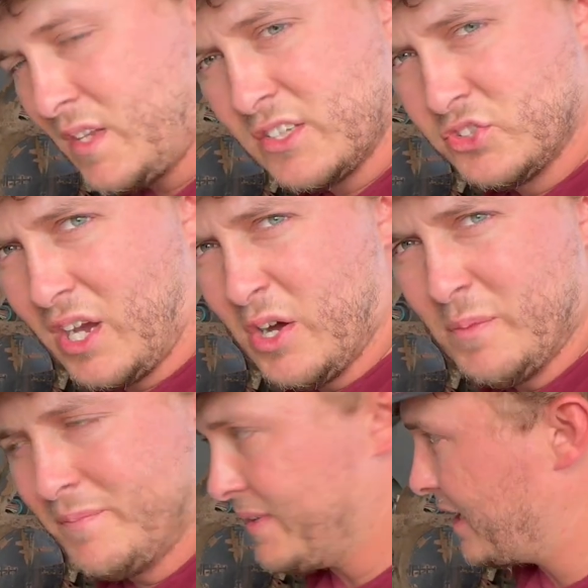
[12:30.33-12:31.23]
So I
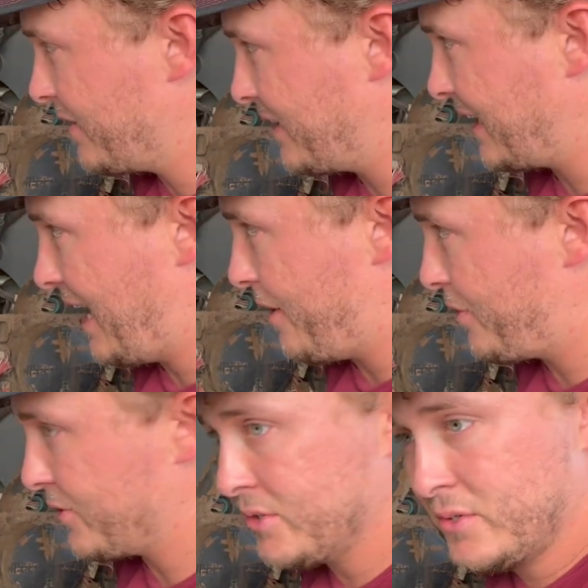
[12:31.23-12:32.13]
hope none of it got
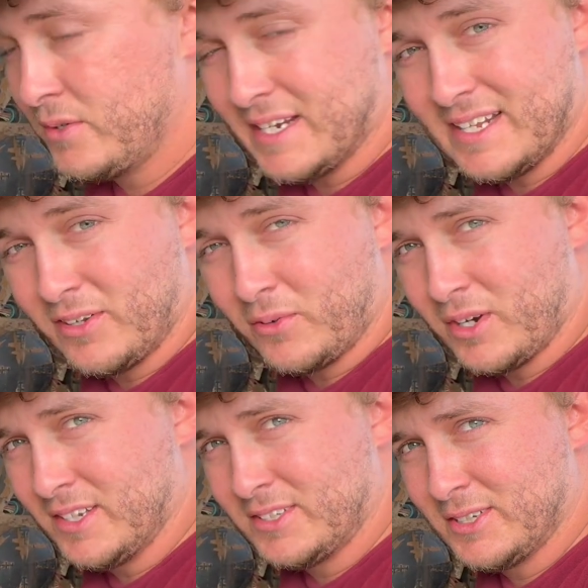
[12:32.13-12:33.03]
through and it'll
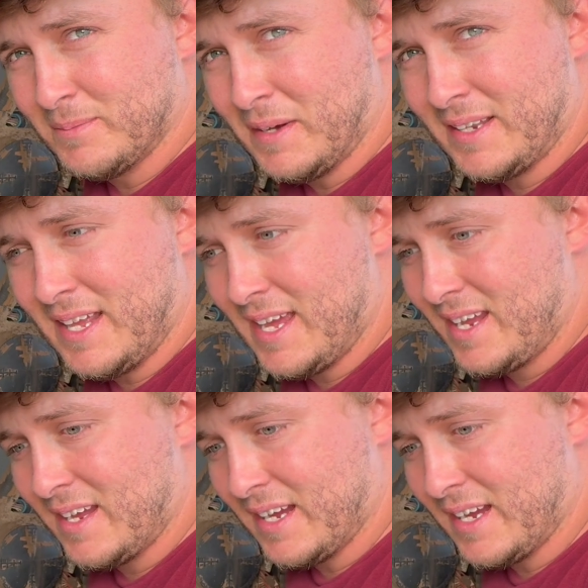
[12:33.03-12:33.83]
run till Monday.